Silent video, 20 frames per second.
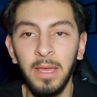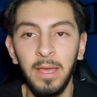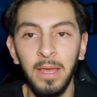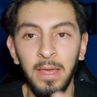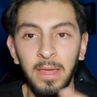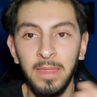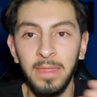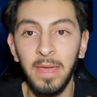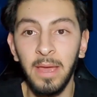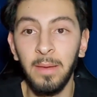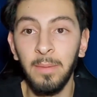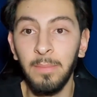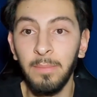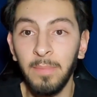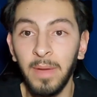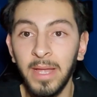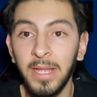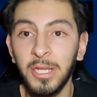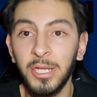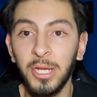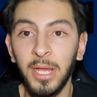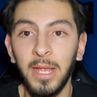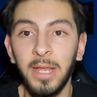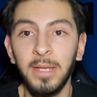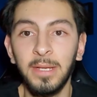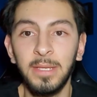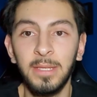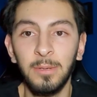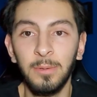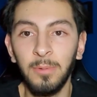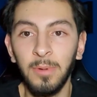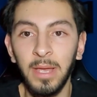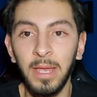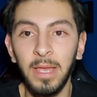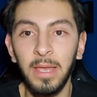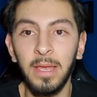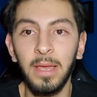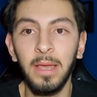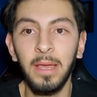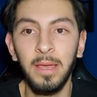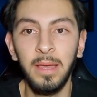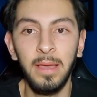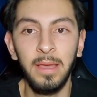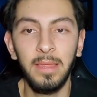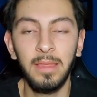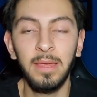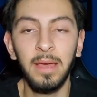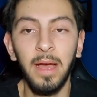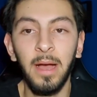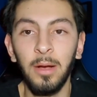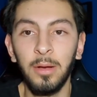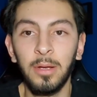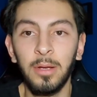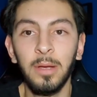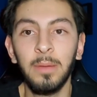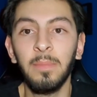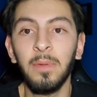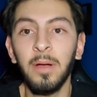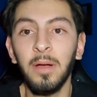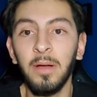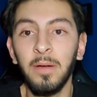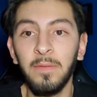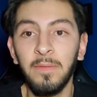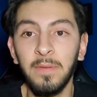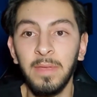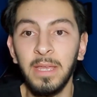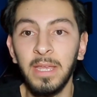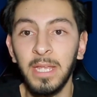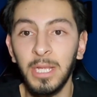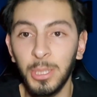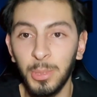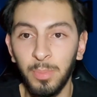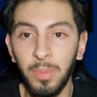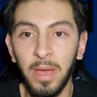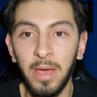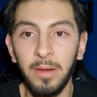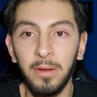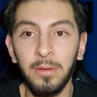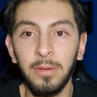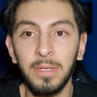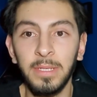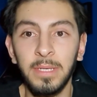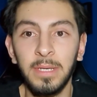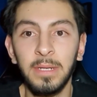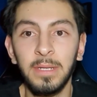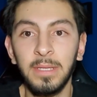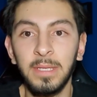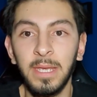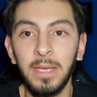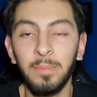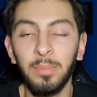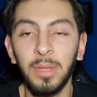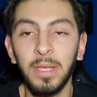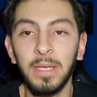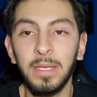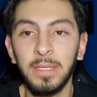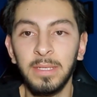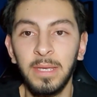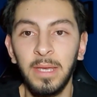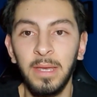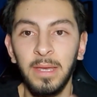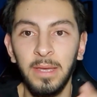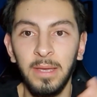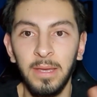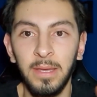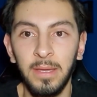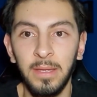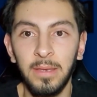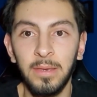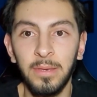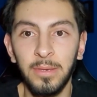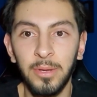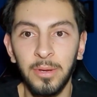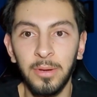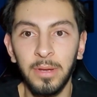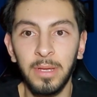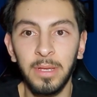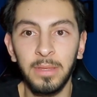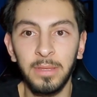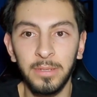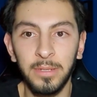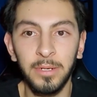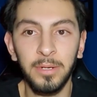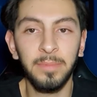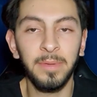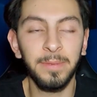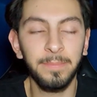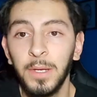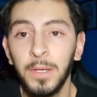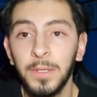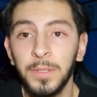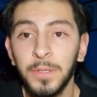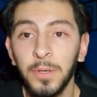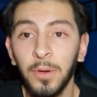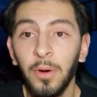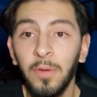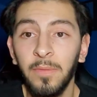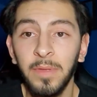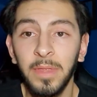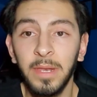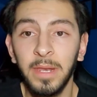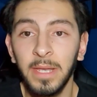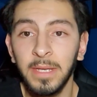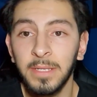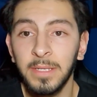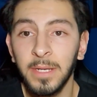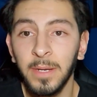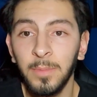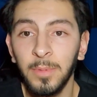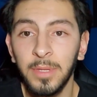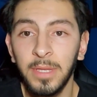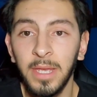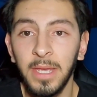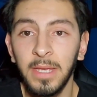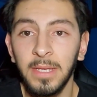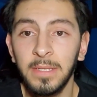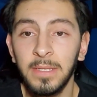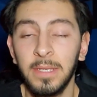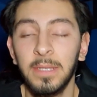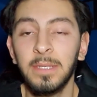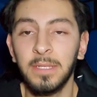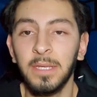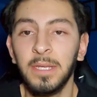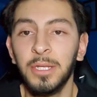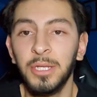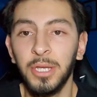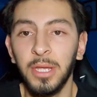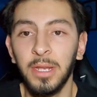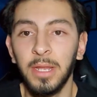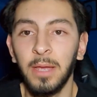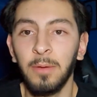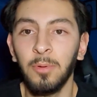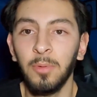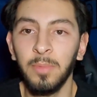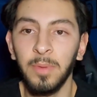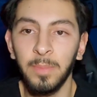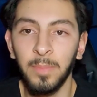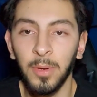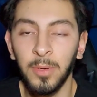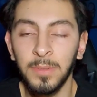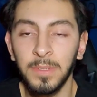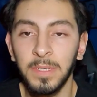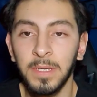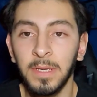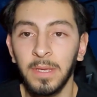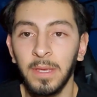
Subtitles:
that might change the way the outcome of each battle is going to take place during the tournament. So over the next couple days, CG and I will be posting